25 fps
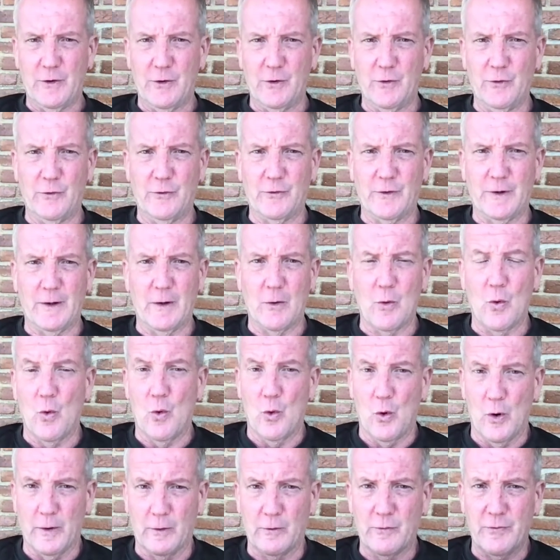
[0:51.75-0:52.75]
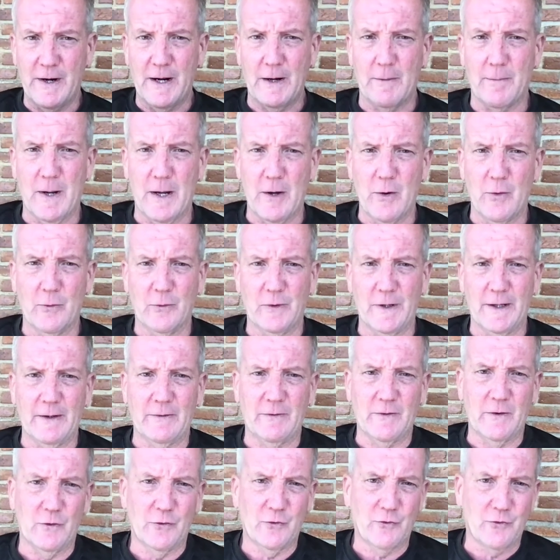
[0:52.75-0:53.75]
using or created my own
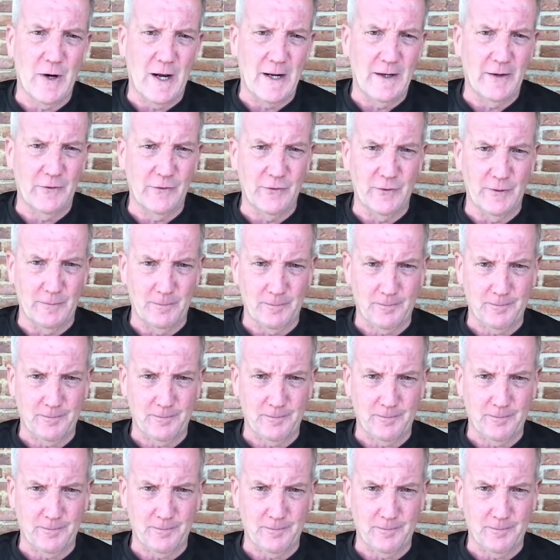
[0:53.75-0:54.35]
LinkedIn strategy.